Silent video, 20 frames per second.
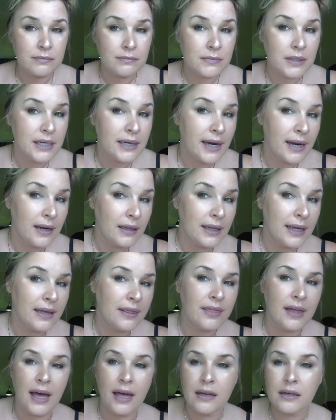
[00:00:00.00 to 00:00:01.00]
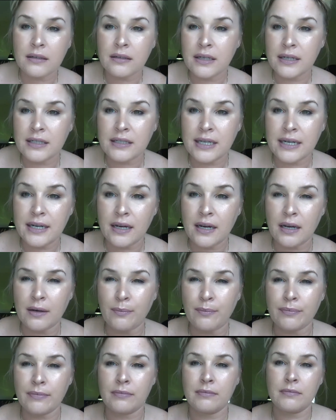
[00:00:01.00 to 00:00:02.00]
I kind of like that. It's like a
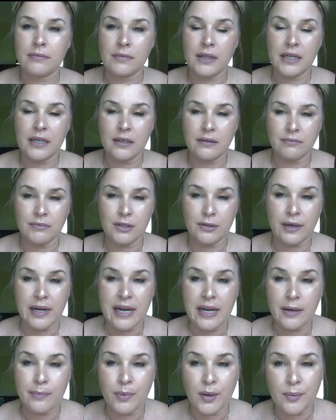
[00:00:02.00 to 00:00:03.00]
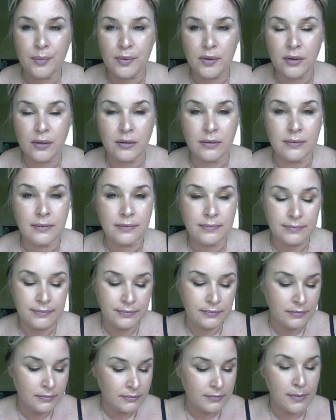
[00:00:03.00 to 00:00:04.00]
gray purple
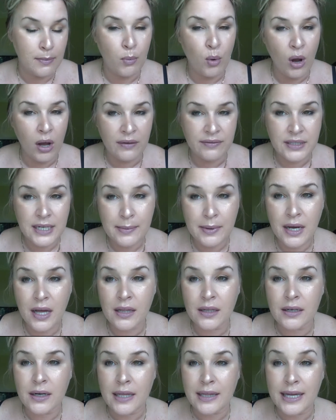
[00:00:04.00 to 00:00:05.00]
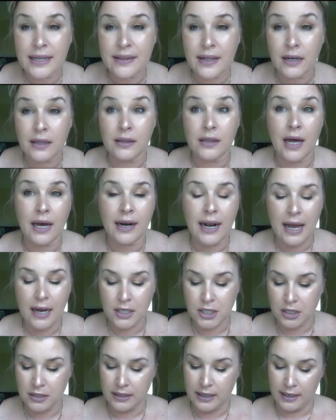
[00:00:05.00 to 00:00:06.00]
mauve type color. I like that a lot,
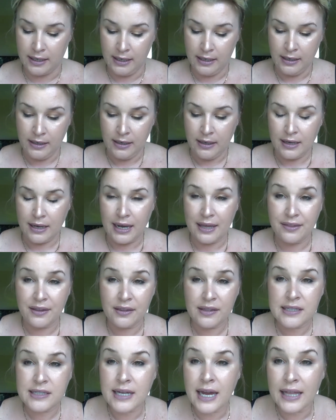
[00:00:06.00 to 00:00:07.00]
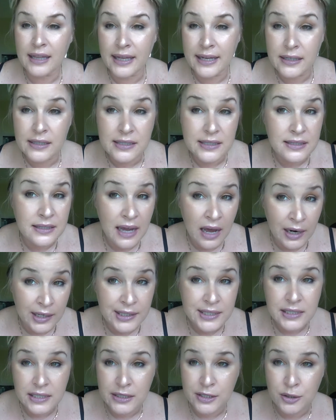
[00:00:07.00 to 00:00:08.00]
actually. I think this highlight is
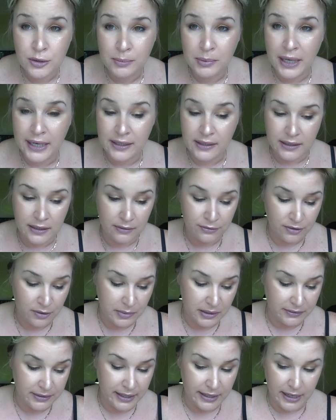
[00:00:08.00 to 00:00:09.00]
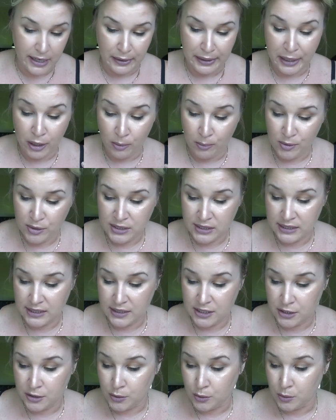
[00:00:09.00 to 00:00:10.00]
honestly too blinding for me right now. I almost
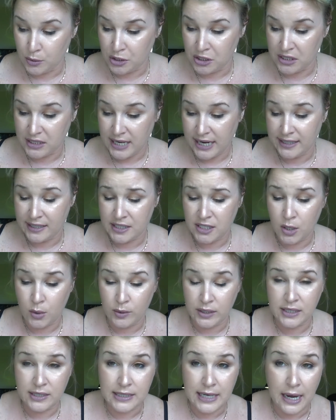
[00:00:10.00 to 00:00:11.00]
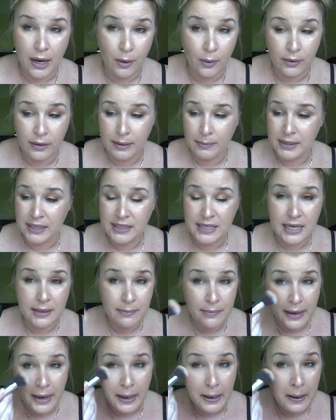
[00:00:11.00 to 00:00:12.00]
need to just kind of tone it down. I'm going to take
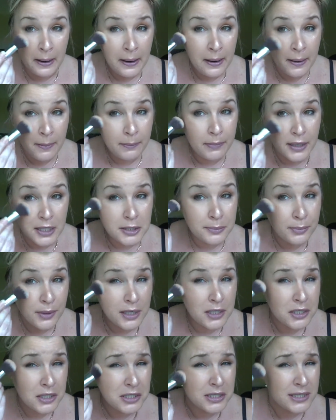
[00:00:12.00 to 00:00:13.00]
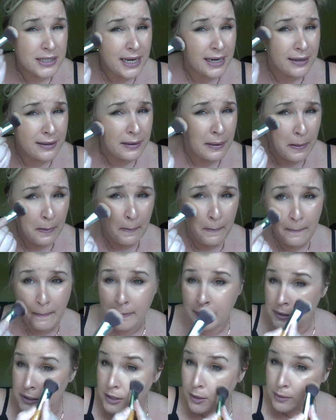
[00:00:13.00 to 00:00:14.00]
my blush brush and just kind of
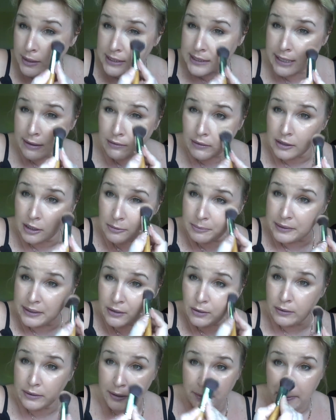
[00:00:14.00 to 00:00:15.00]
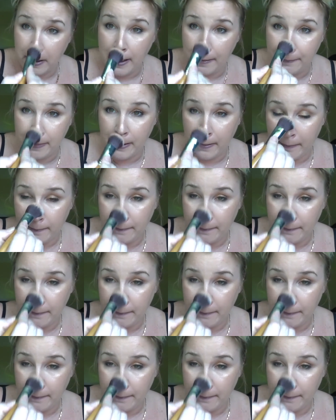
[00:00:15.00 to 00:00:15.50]
tone it down a little bit. Holy crap.